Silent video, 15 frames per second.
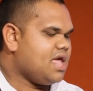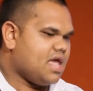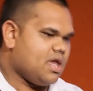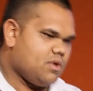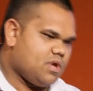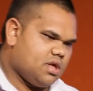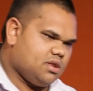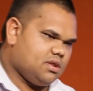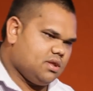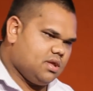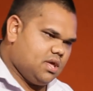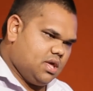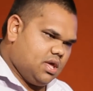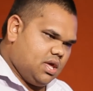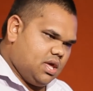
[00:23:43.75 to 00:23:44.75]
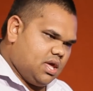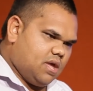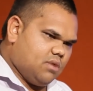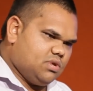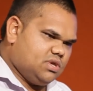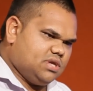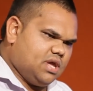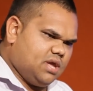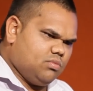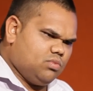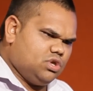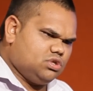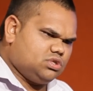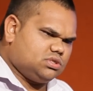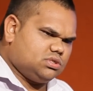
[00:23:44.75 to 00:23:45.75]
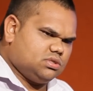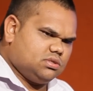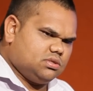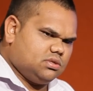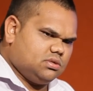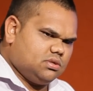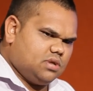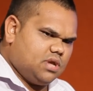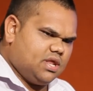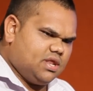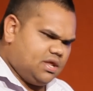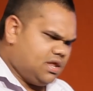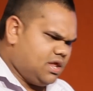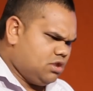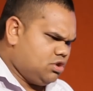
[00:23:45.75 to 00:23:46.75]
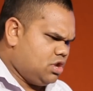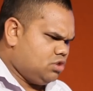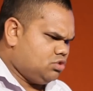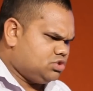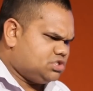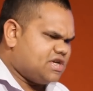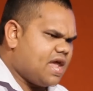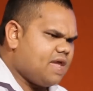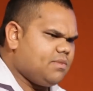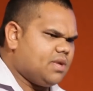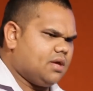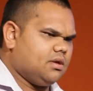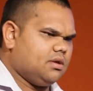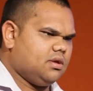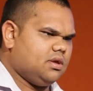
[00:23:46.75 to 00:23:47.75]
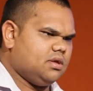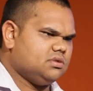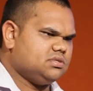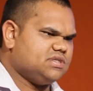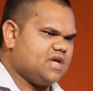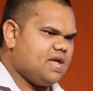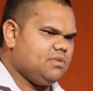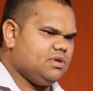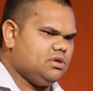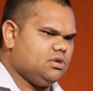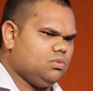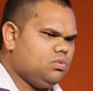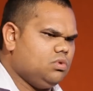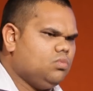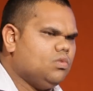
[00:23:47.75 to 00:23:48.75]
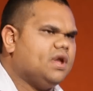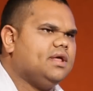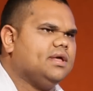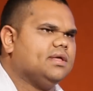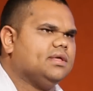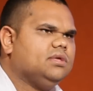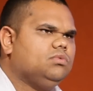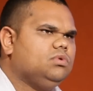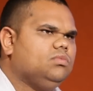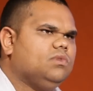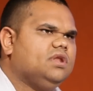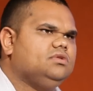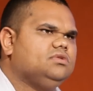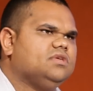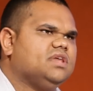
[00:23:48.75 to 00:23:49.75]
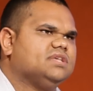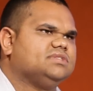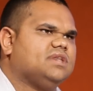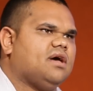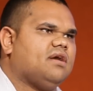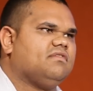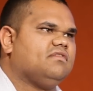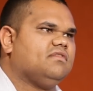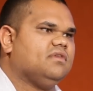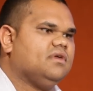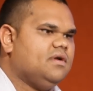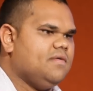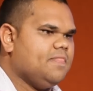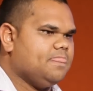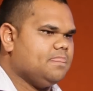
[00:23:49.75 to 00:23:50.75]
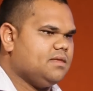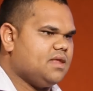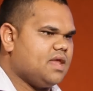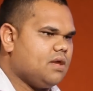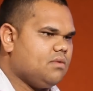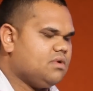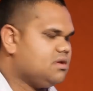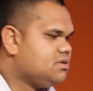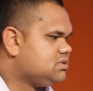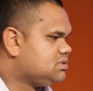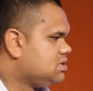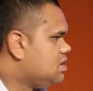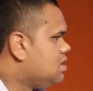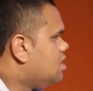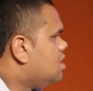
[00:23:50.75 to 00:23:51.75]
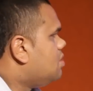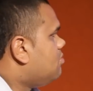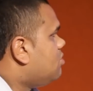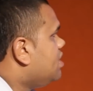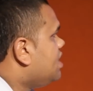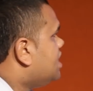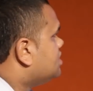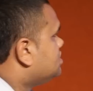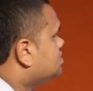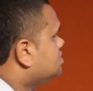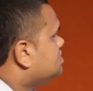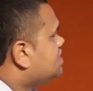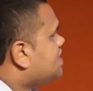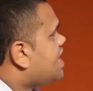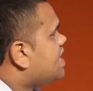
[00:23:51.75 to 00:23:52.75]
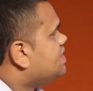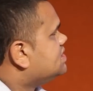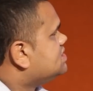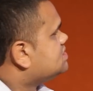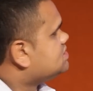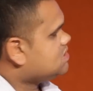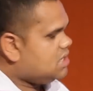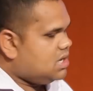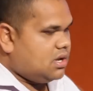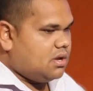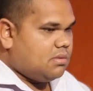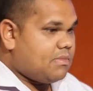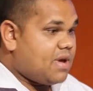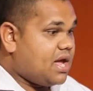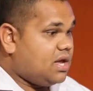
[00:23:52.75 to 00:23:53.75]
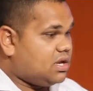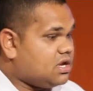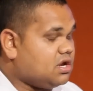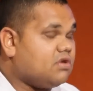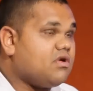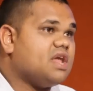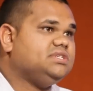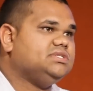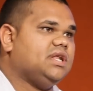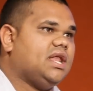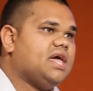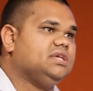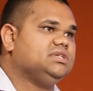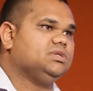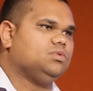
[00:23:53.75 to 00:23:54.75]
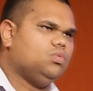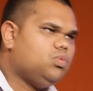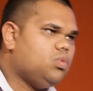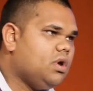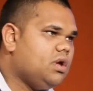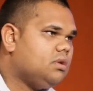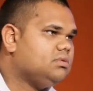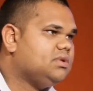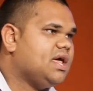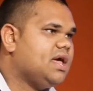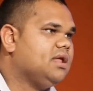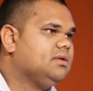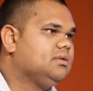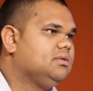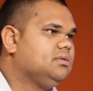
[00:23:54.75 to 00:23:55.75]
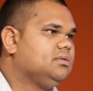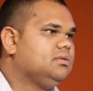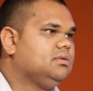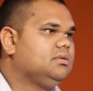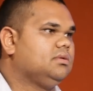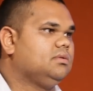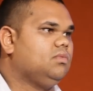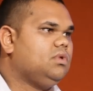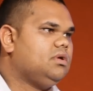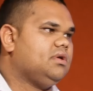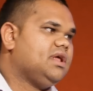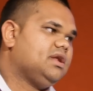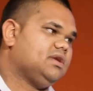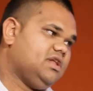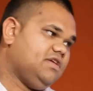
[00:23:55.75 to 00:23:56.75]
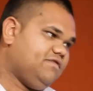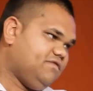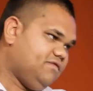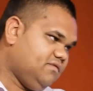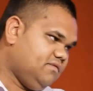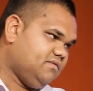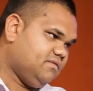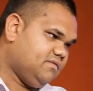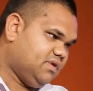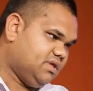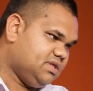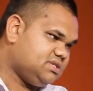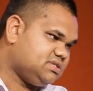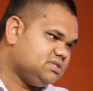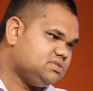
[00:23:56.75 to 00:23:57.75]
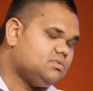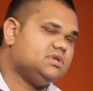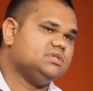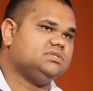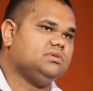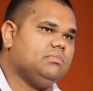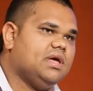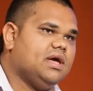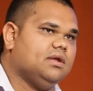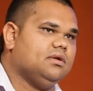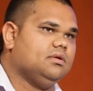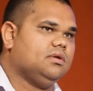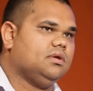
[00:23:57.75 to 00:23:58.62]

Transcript: and and, and we and we used and, and, and it'll shame you. It'll shame you. You wouldn't wanna you wouldn't wanna do that stuff, you know. Whereas my attitude today is mate, congratulations, well done, well done. If this is what it's about,